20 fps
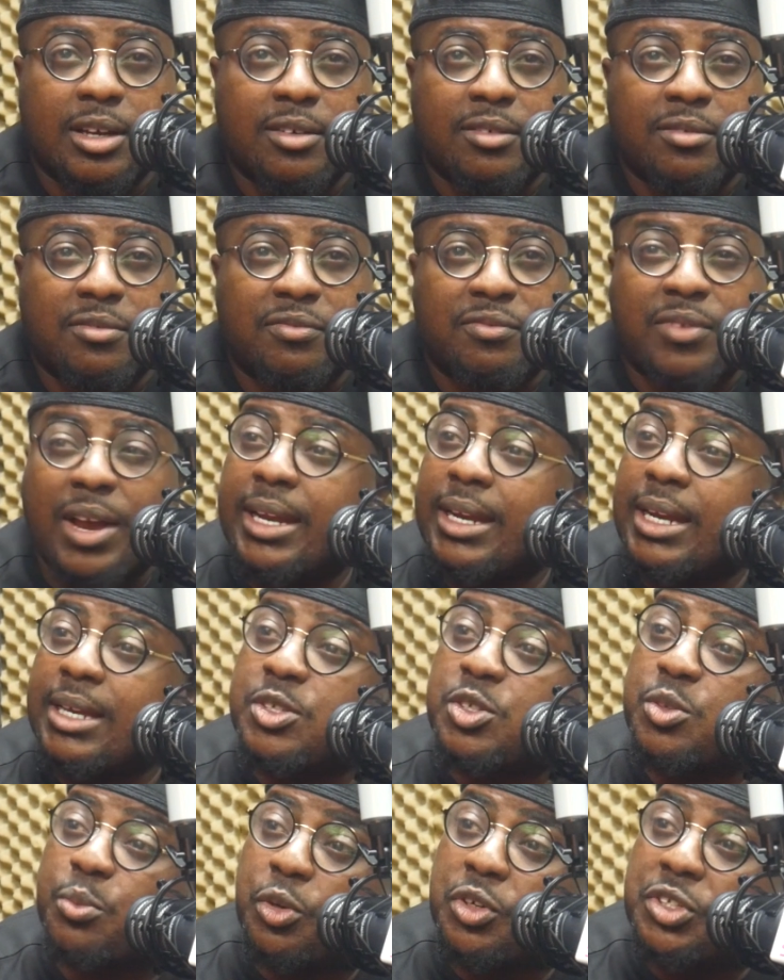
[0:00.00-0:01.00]

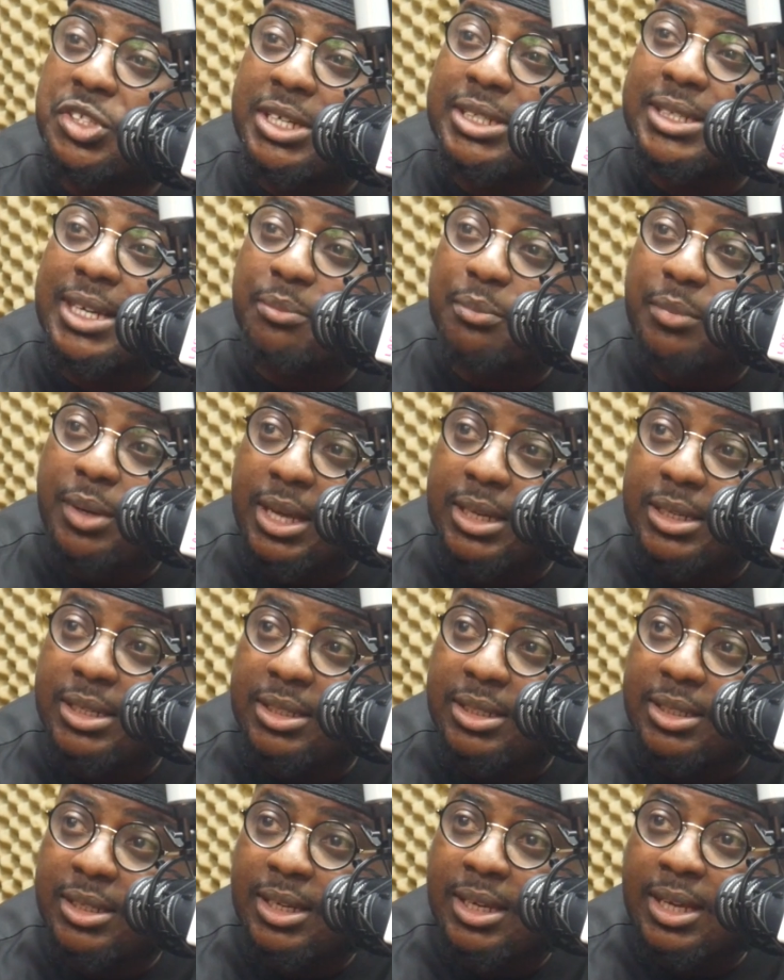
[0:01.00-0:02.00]
Finance, Budget and
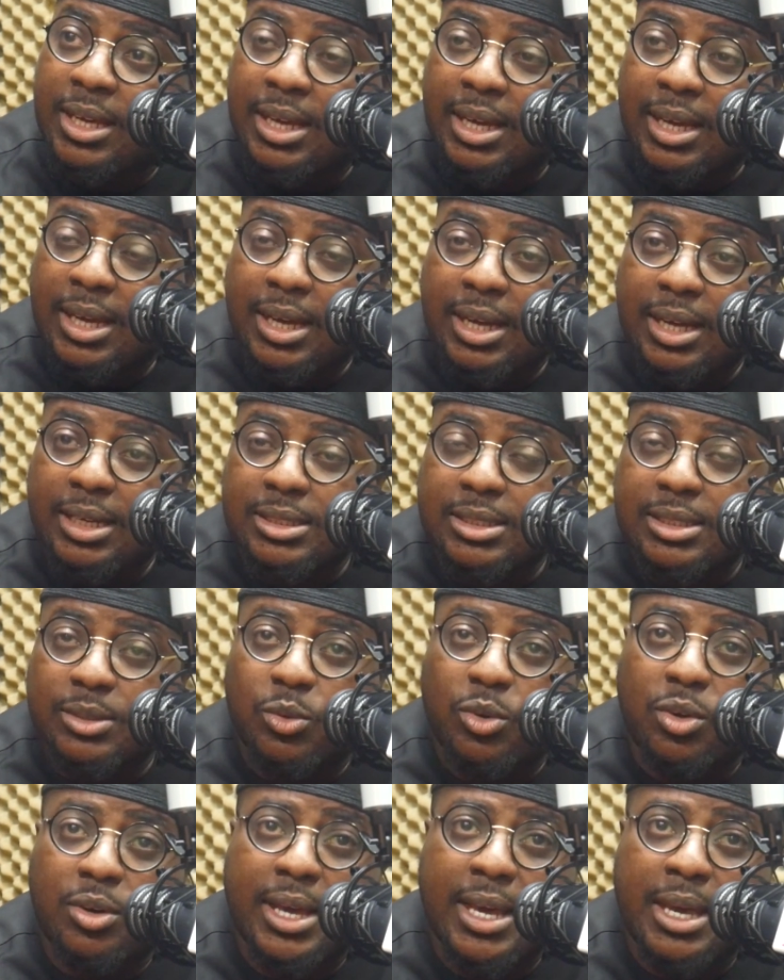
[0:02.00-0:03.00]
Planning at
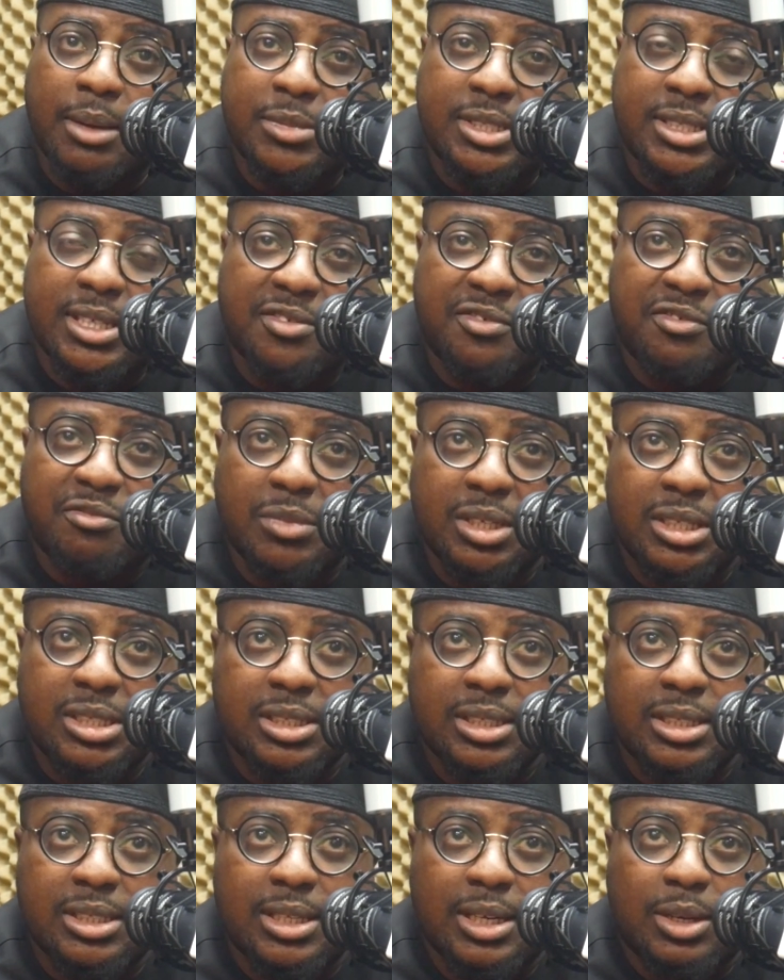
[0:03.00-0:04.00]
one MTEF
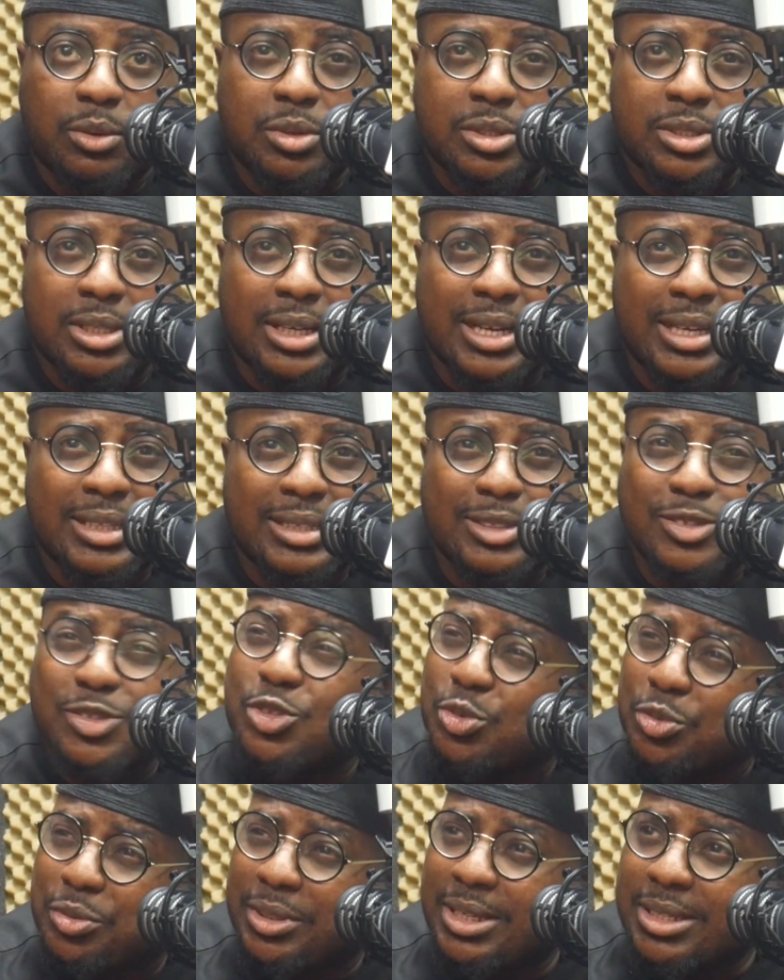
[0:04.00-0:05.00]
meeting that was I think
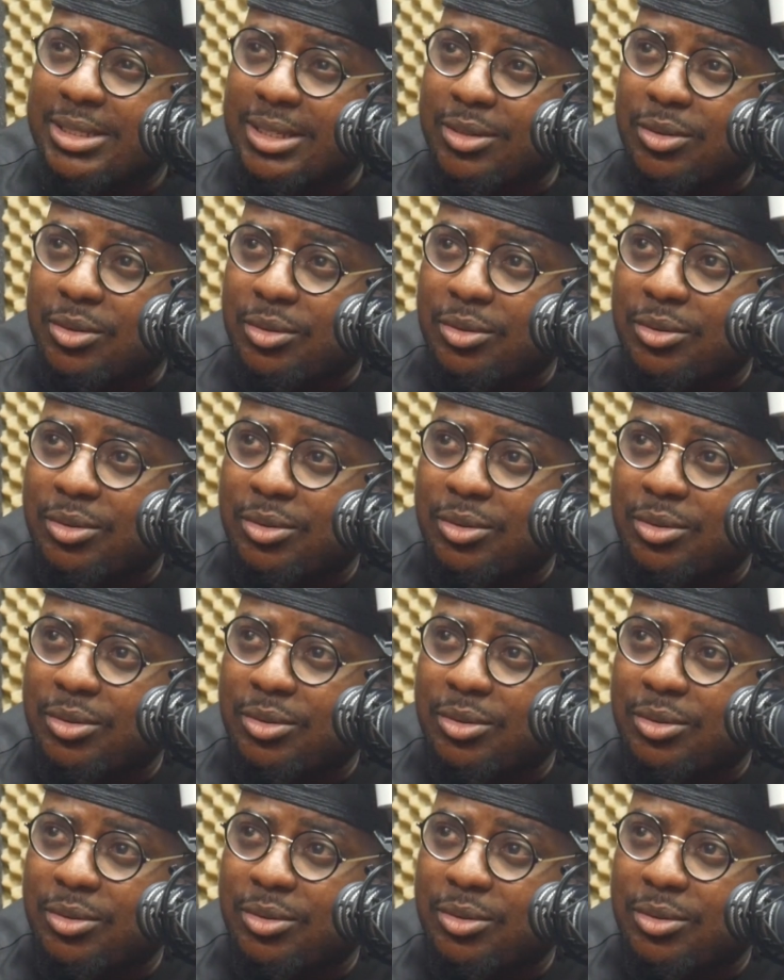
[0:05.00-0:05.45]
2 days ago.